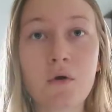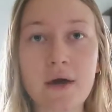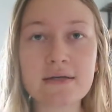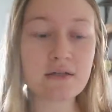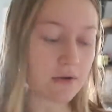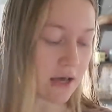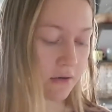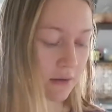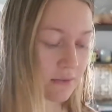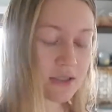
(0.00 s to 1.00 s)
Okay, so
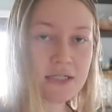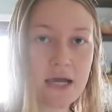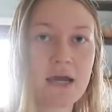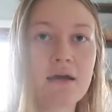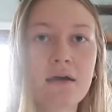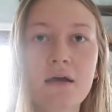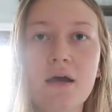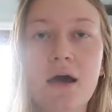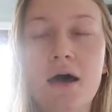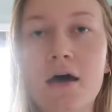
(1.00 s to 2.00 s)
now I'm gonna take
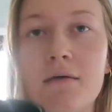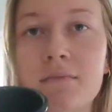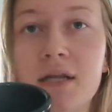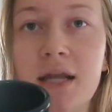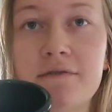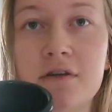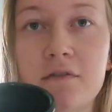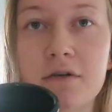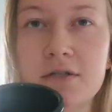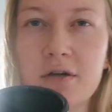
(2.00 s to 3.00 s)
the
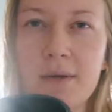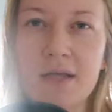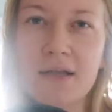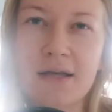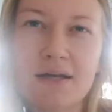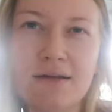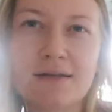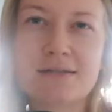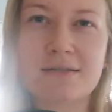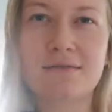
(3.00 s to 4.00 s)
leftover, sorry about that lighting,
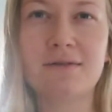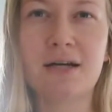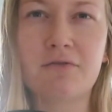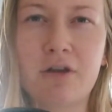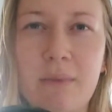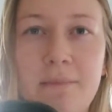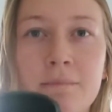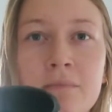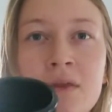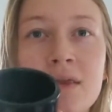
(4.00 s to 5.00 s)
that's kind of really bad.
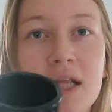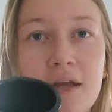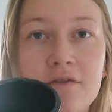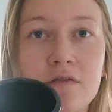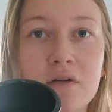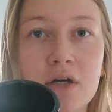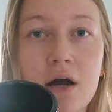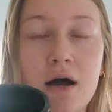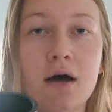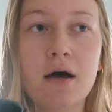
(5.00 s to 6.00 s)
The leftover
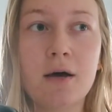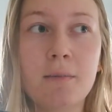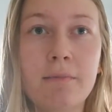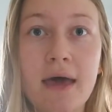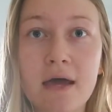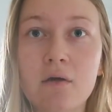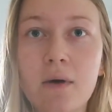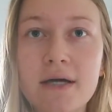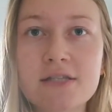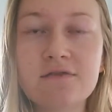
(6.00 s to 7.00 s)
egg
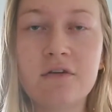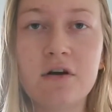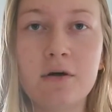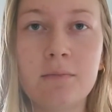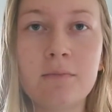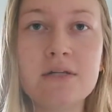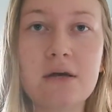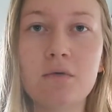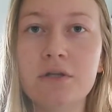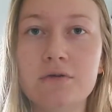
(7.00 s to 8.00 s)
whites from, because
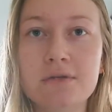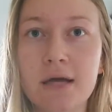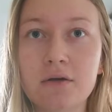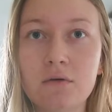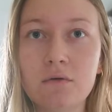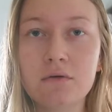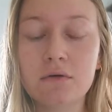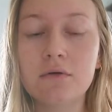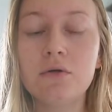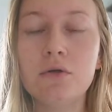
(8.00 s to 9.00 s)
I only use egg
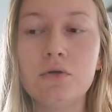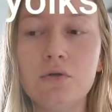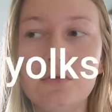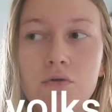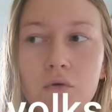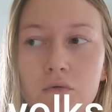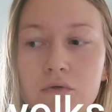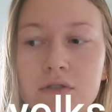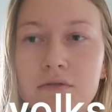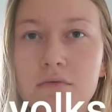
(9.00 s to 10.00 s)

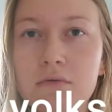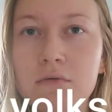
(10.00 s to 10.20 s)
yolks,